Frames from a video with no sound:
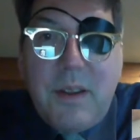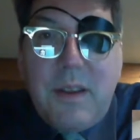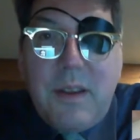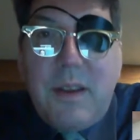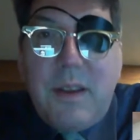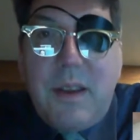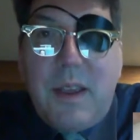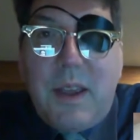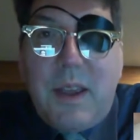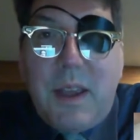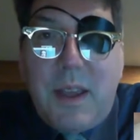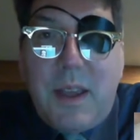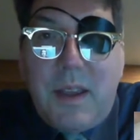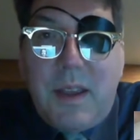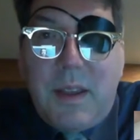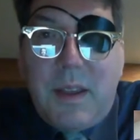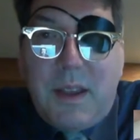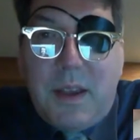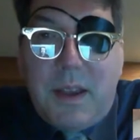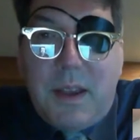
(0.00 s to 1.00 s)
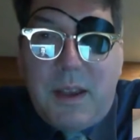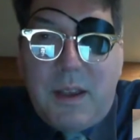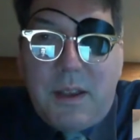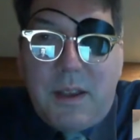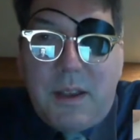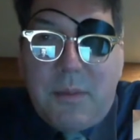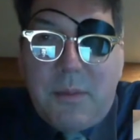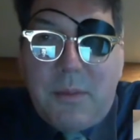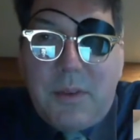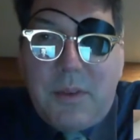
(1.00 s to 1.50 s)
and I
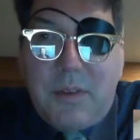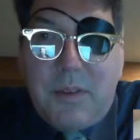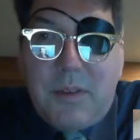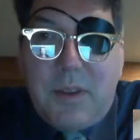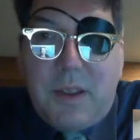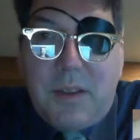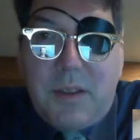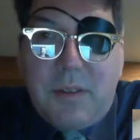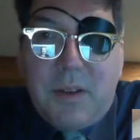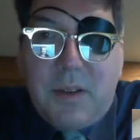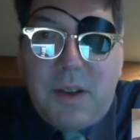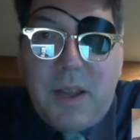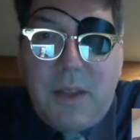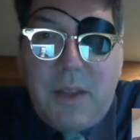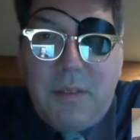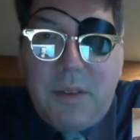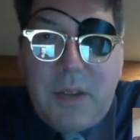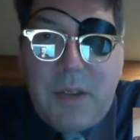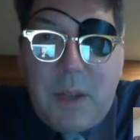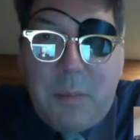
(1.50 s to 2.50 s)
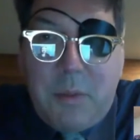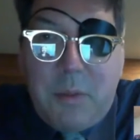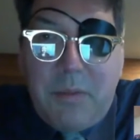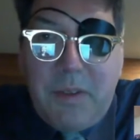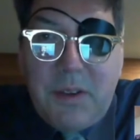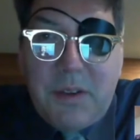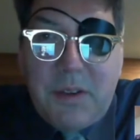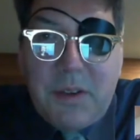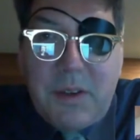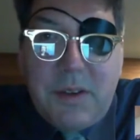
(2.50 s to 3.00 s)
started having double
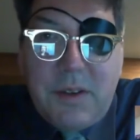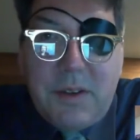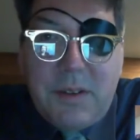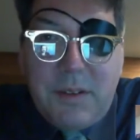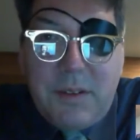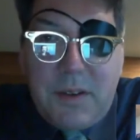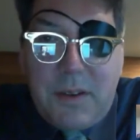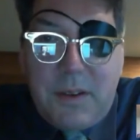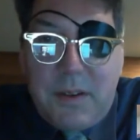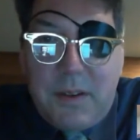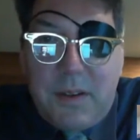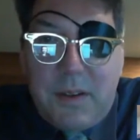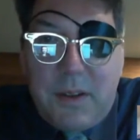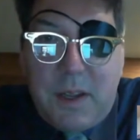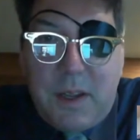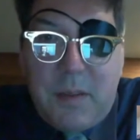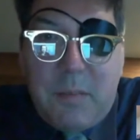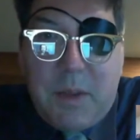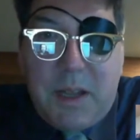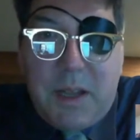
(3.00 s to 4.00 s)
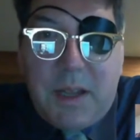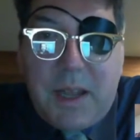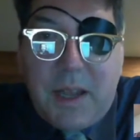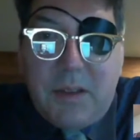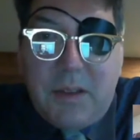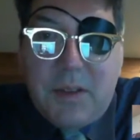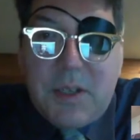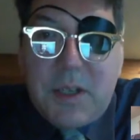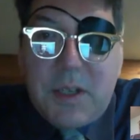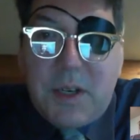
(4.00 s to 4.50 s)
vision in my
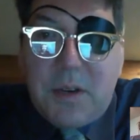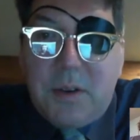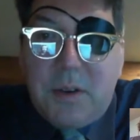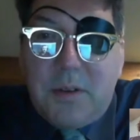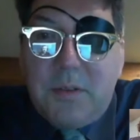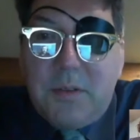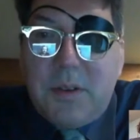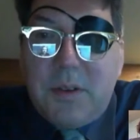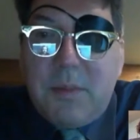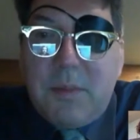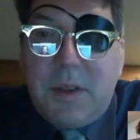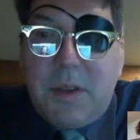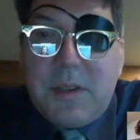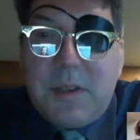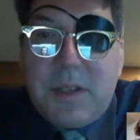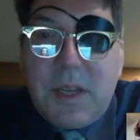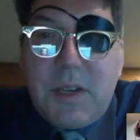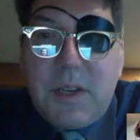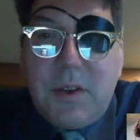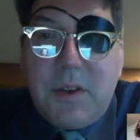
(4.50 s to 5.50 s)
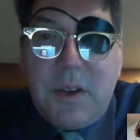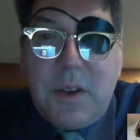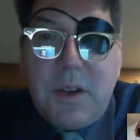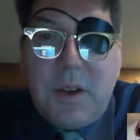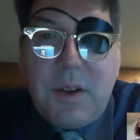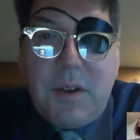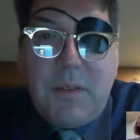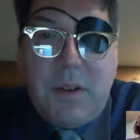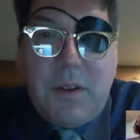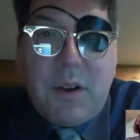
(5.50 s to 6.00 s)
last year, my senior year
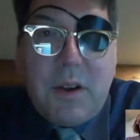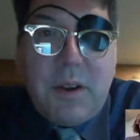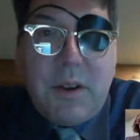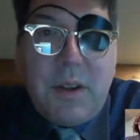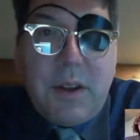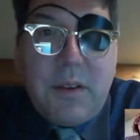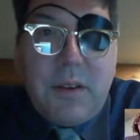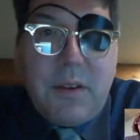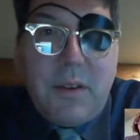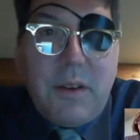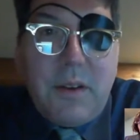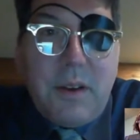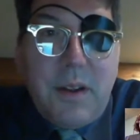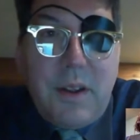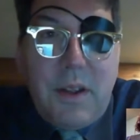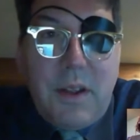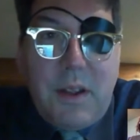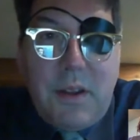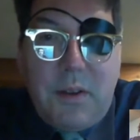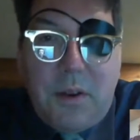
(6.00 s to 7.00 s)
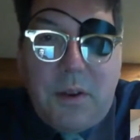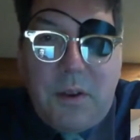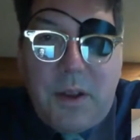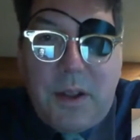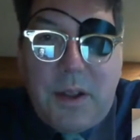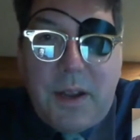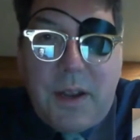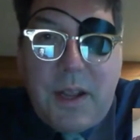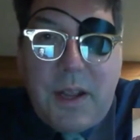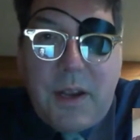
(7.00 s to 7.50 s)
of architecture. Turned
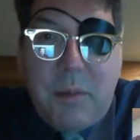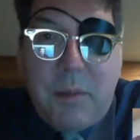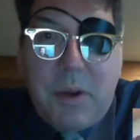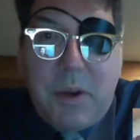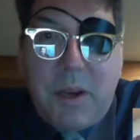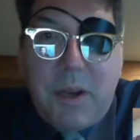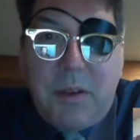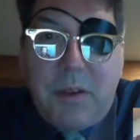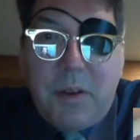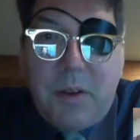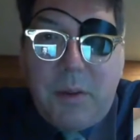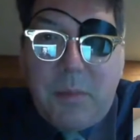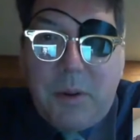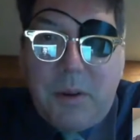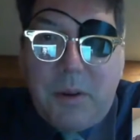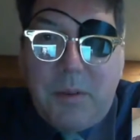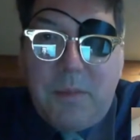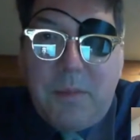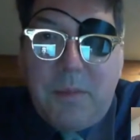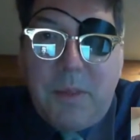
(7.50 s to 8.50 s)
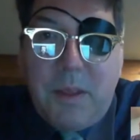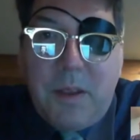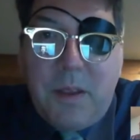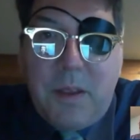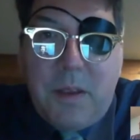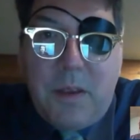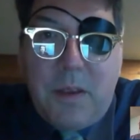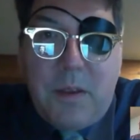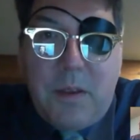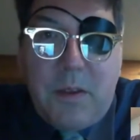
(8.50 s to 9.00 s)
out I had a brain tumor,
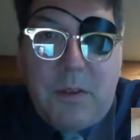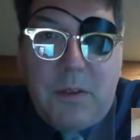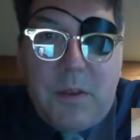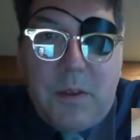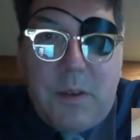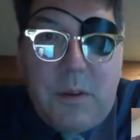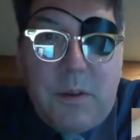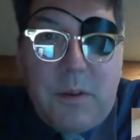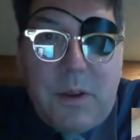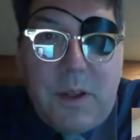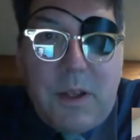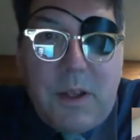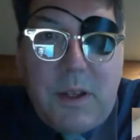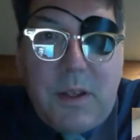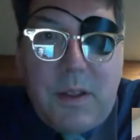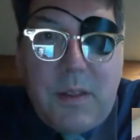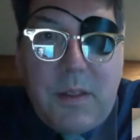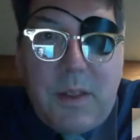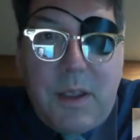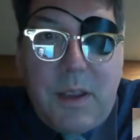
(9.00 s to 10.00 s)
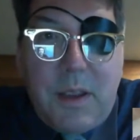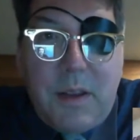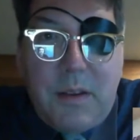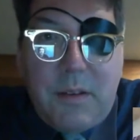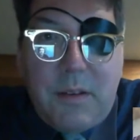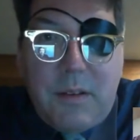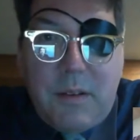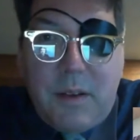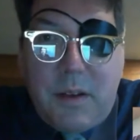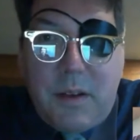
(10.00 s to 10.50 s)
so they
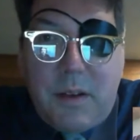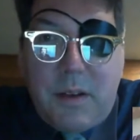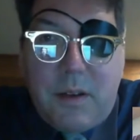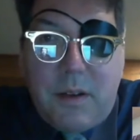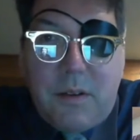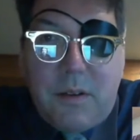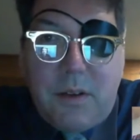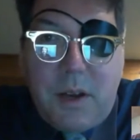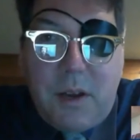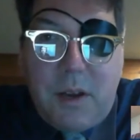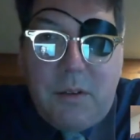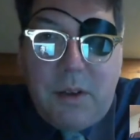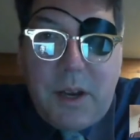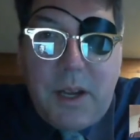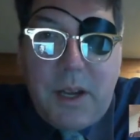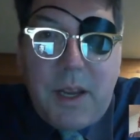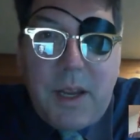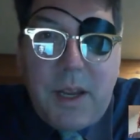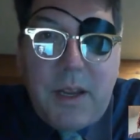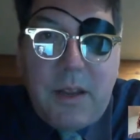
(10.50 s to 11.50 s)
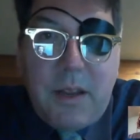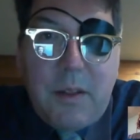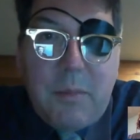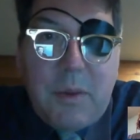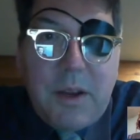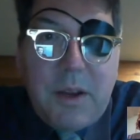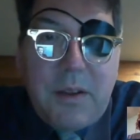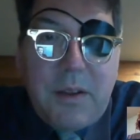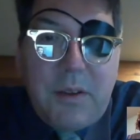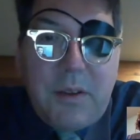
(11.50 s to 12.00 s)
irradiated the
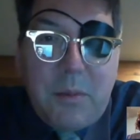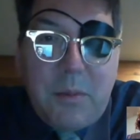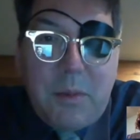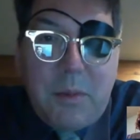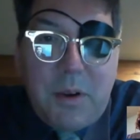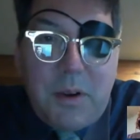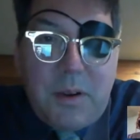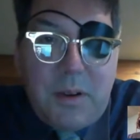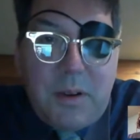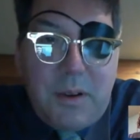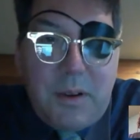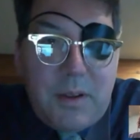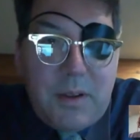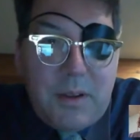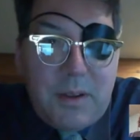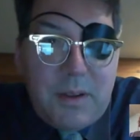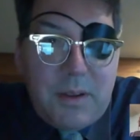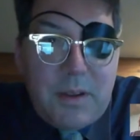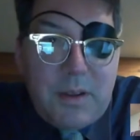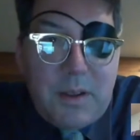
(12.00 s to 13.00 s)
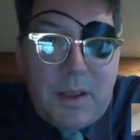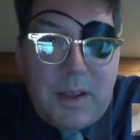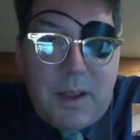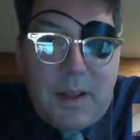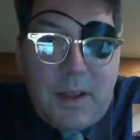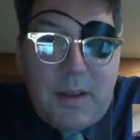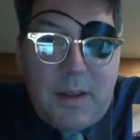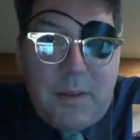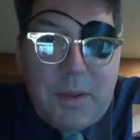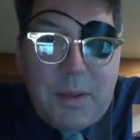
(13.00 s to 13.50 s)
brain tumor,
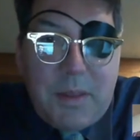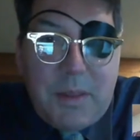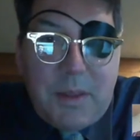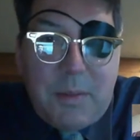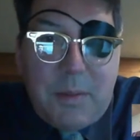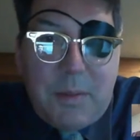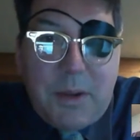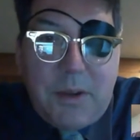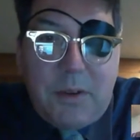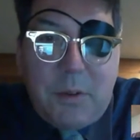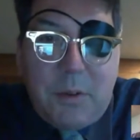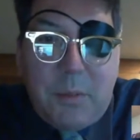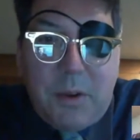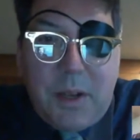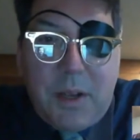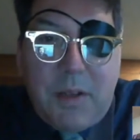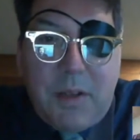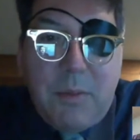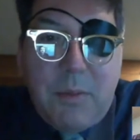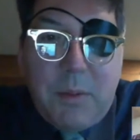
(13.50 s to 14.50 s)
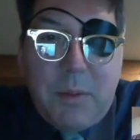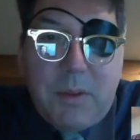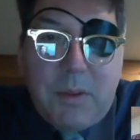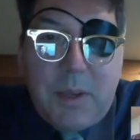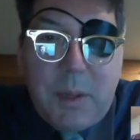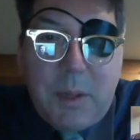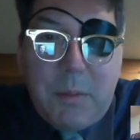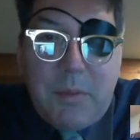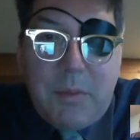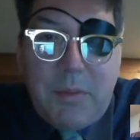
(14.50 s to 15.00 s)
but the brain tumor left me with
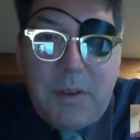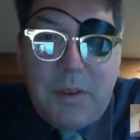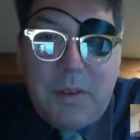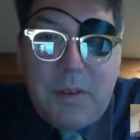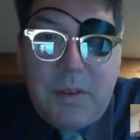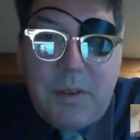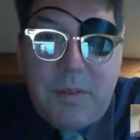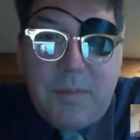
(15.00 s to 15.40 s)
double vision.